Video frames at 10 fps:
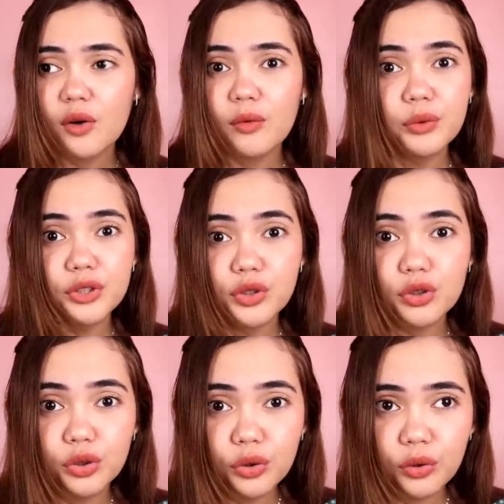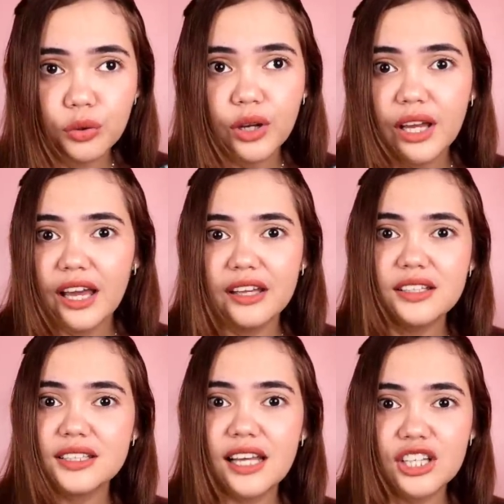what would you do? And
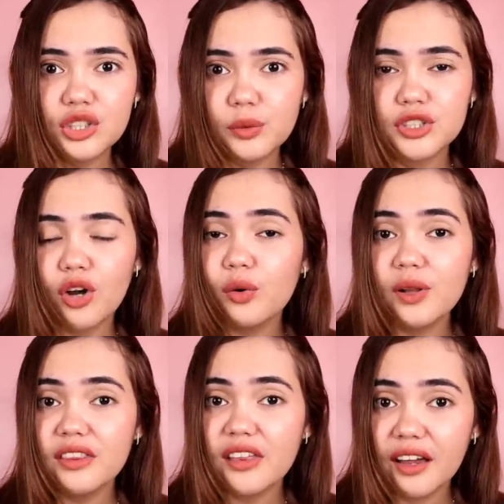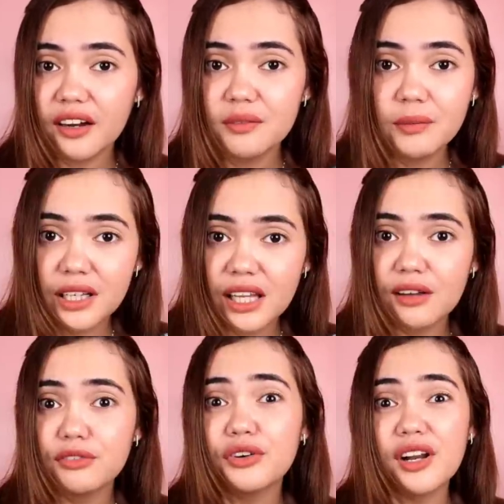this national was only there in
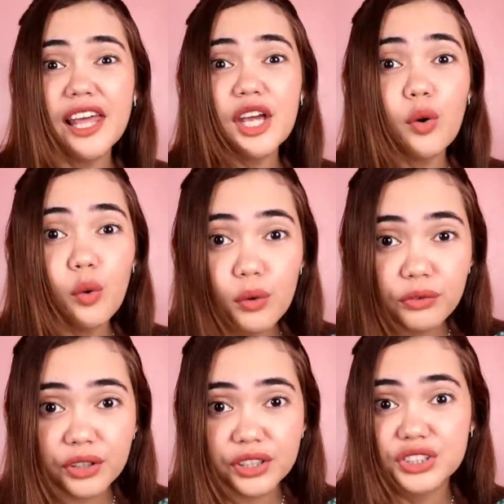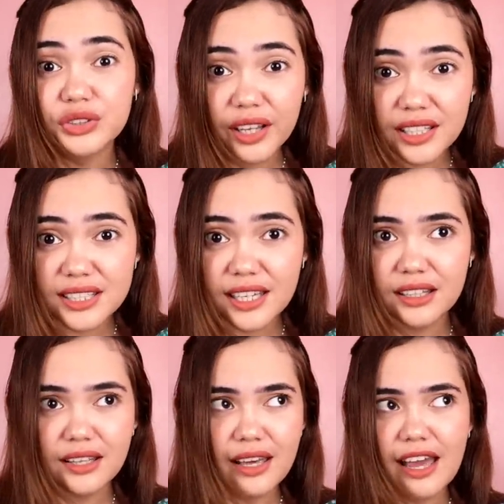Manila for a layover
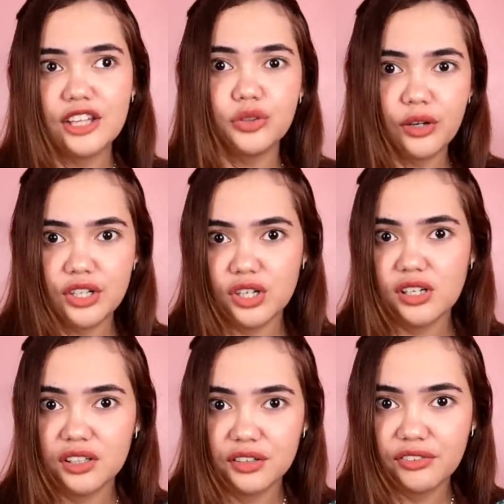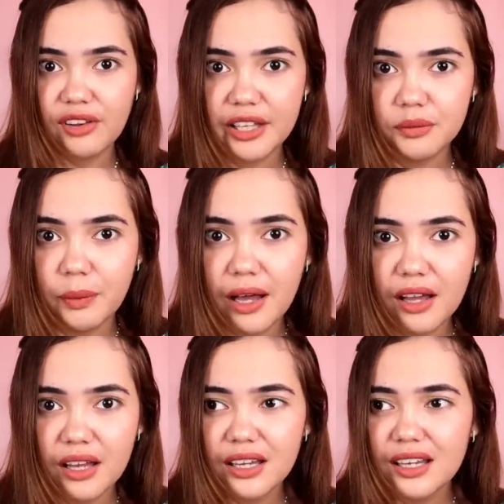transit. He had to catch another flight
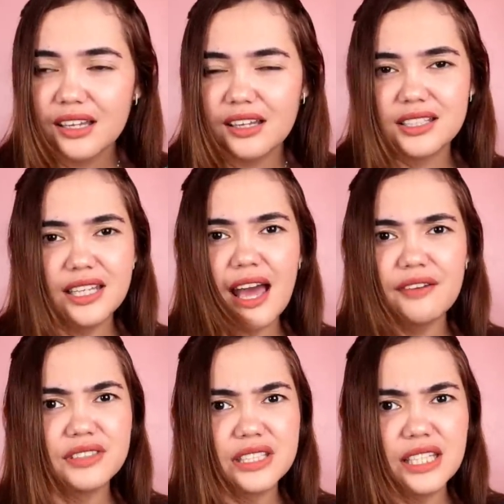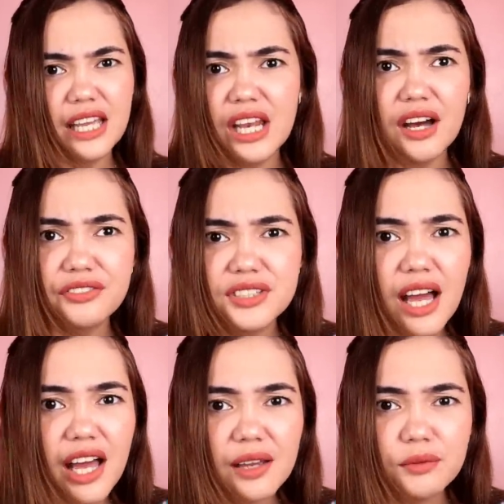pa. Does he have enough
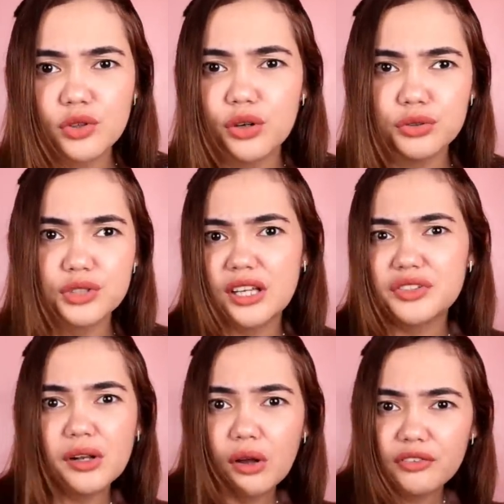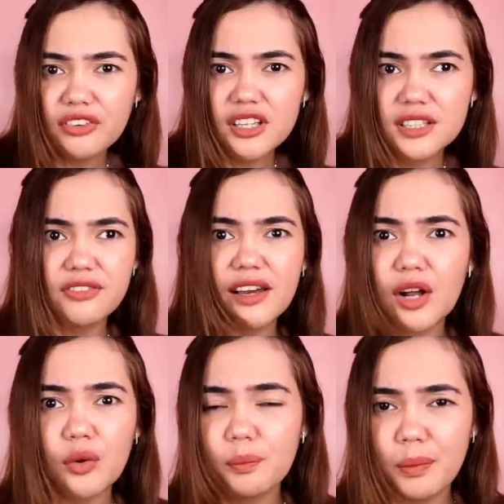time to go to central office, file
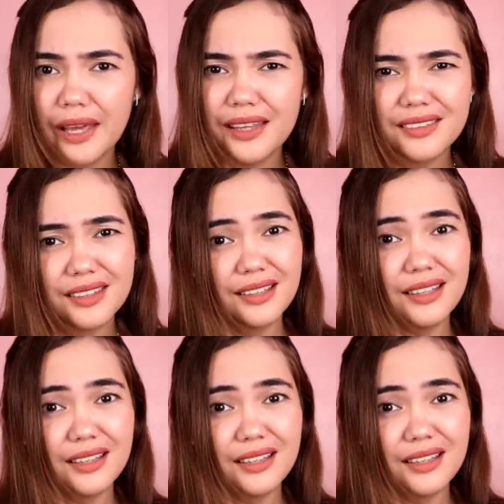a complaint?